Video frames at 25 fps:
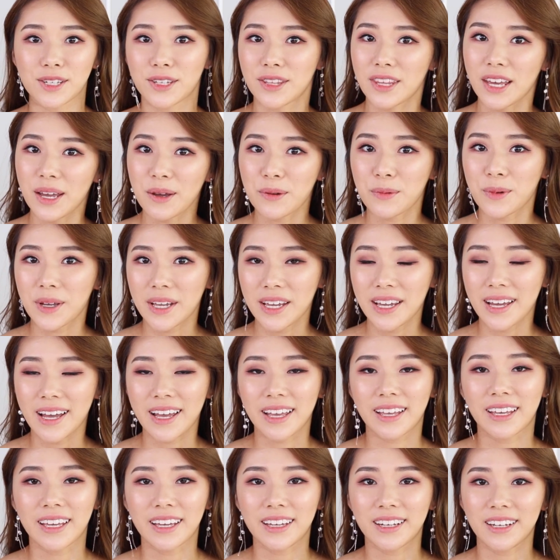that way I
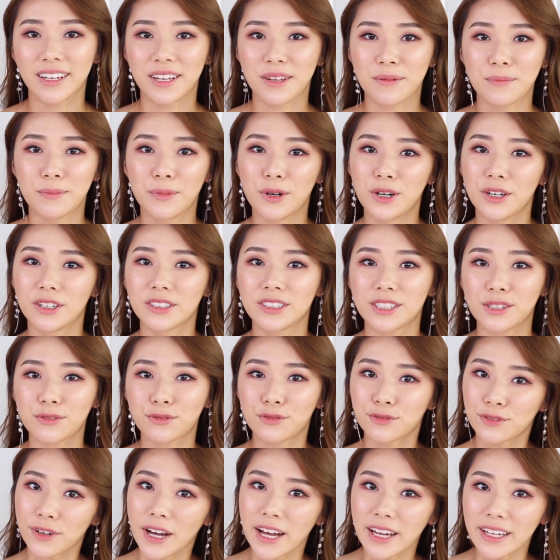get a more
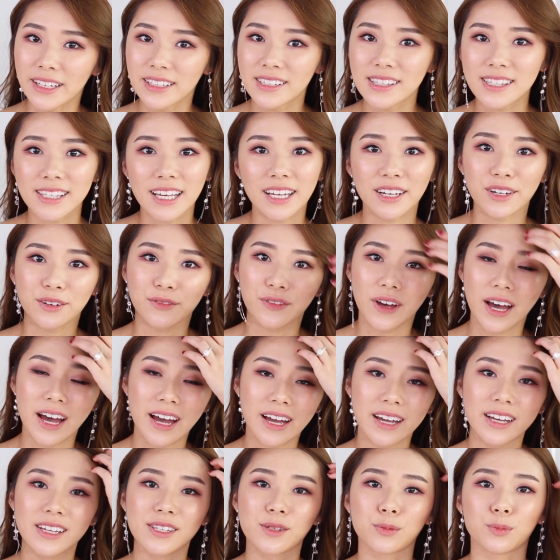defined set of
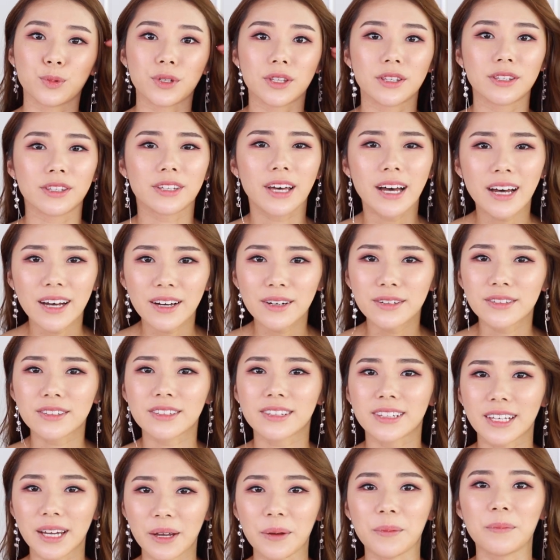eyes without
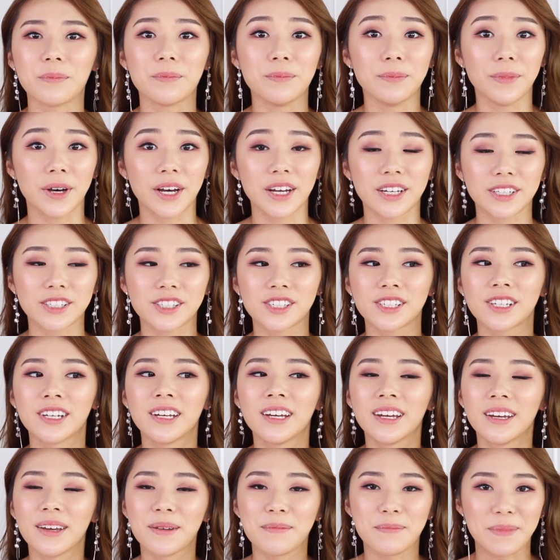that much
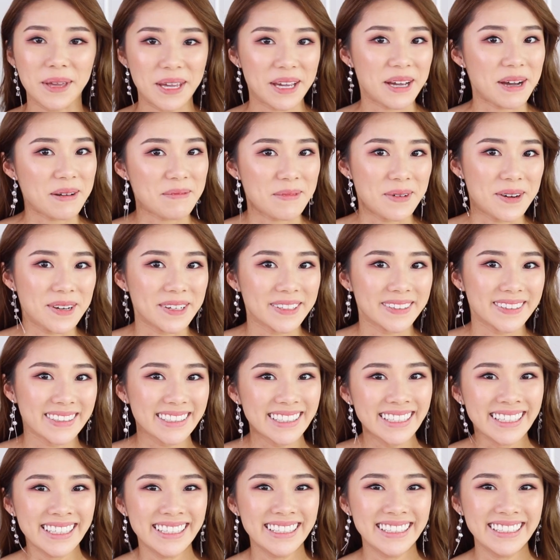makeup on.
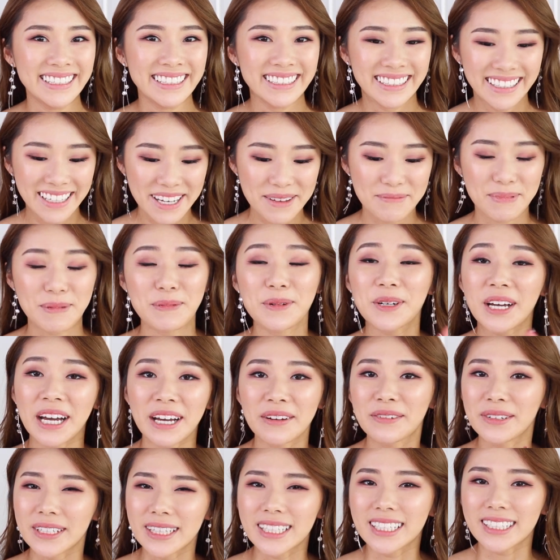People can't
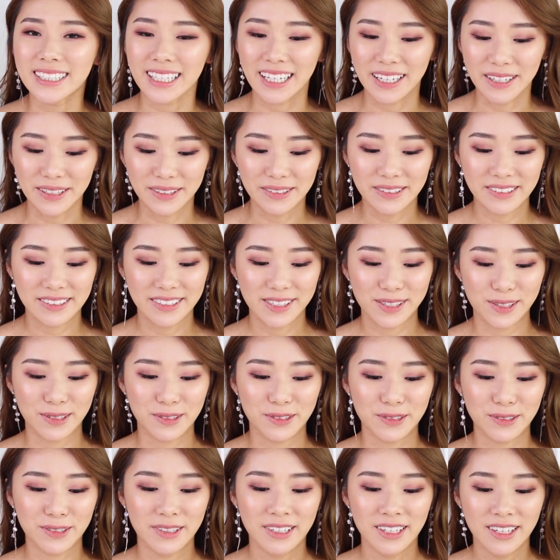really tell.
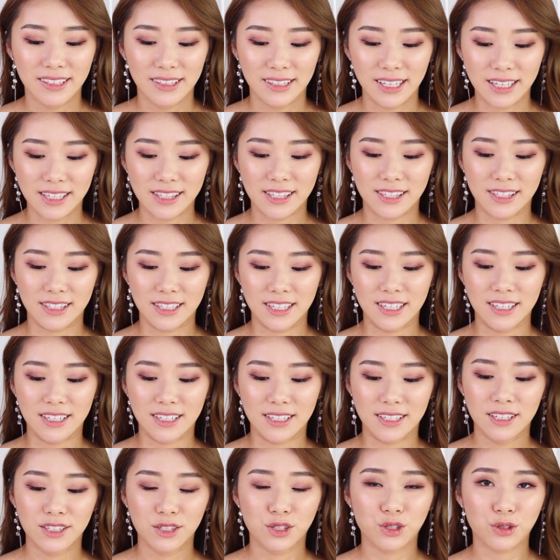So that's
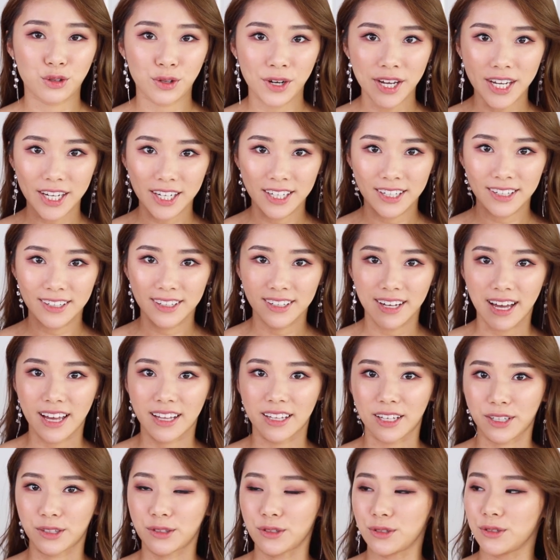the trick. I
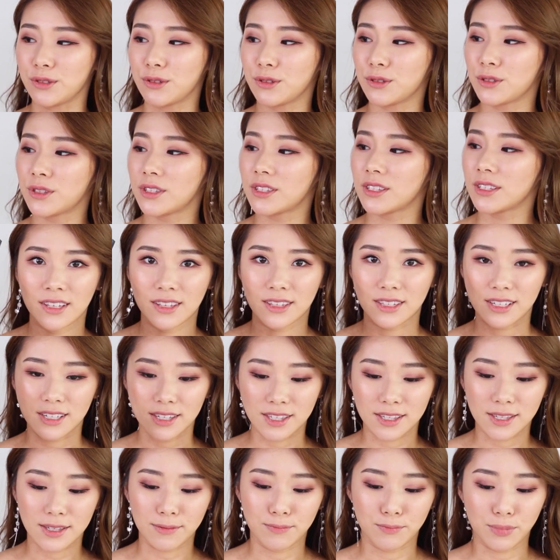like to use
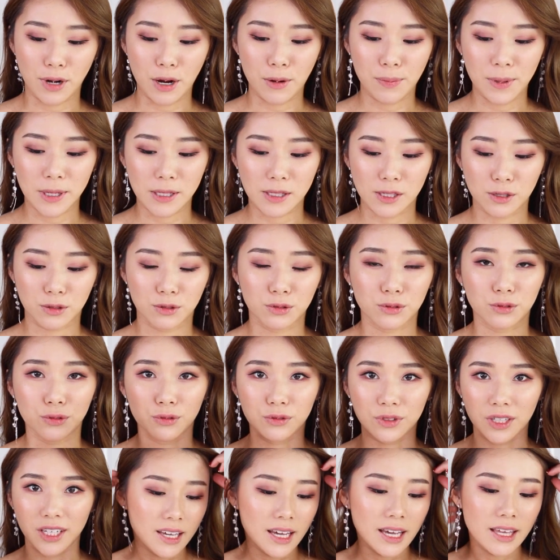this brow pencil to do
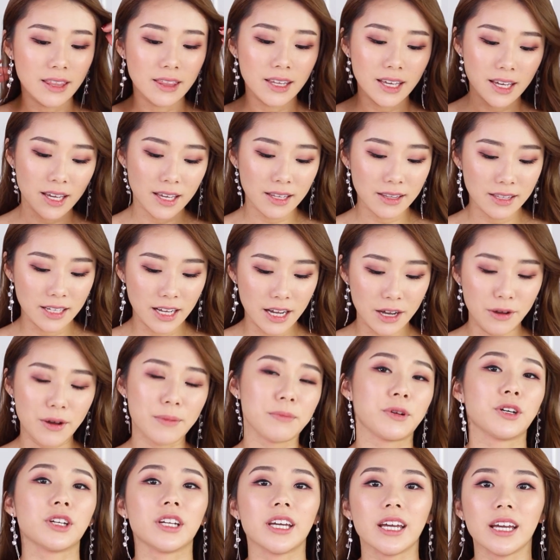that. And then now I'm
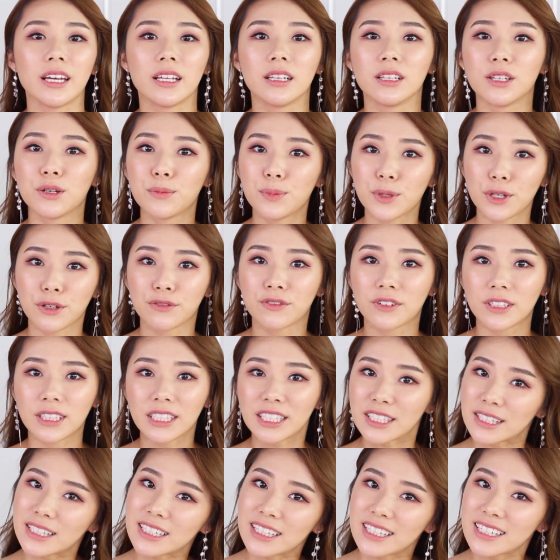gonna add a little bit of
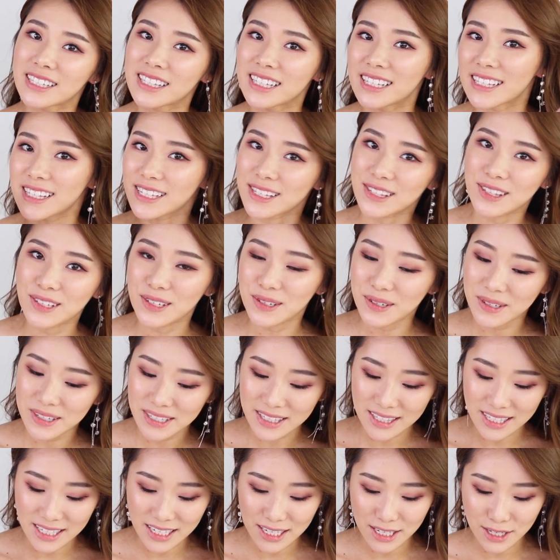glitter since it's New
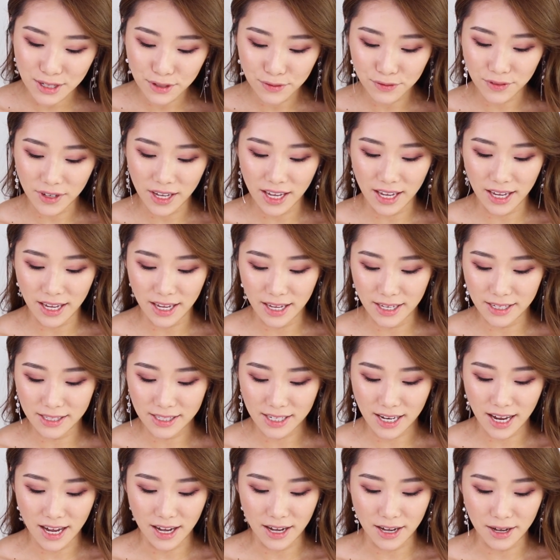Year's Eve, and
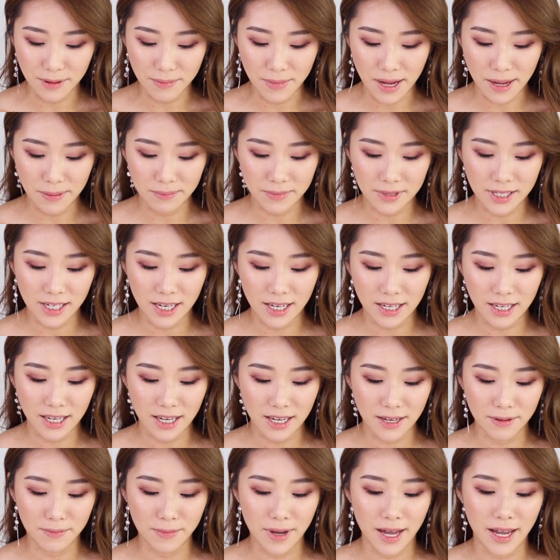I'm
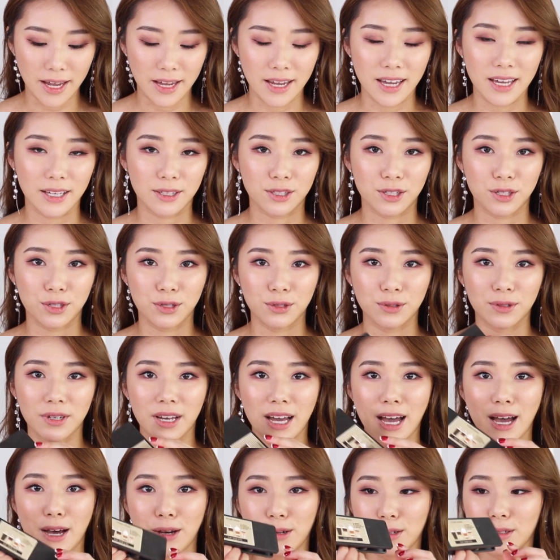taking my Etude
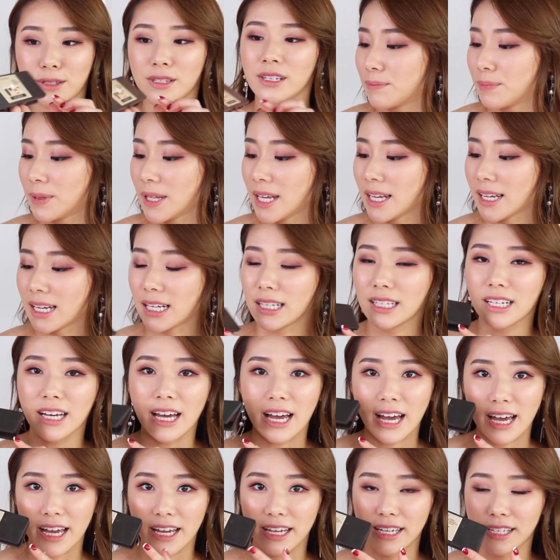House Play Color
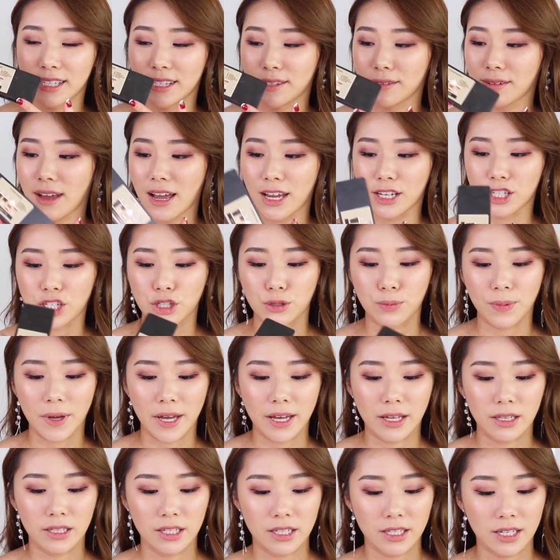Eyes eyeshadow
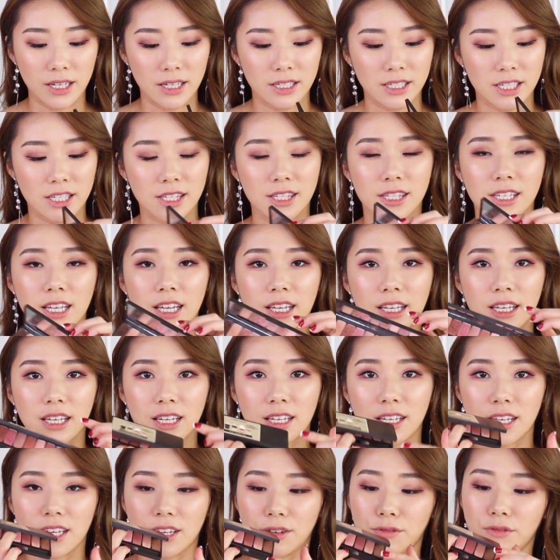palette and just taking
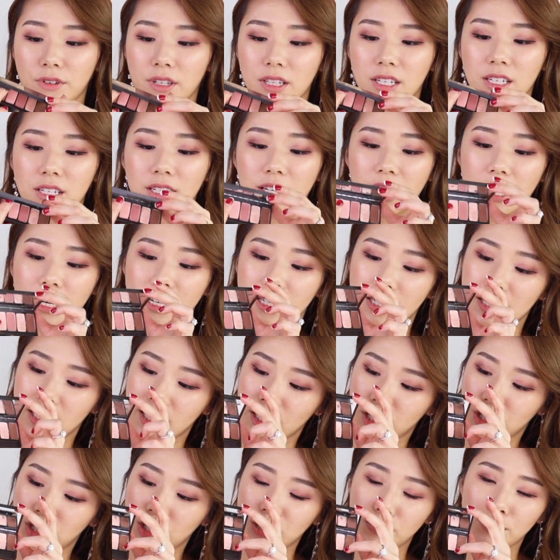a really nice like
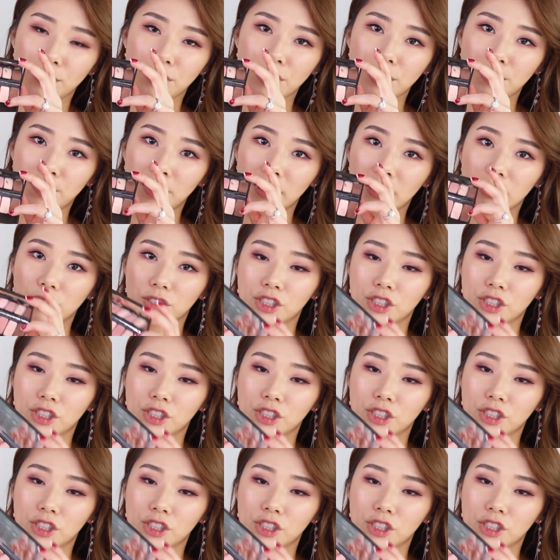shimmery pearl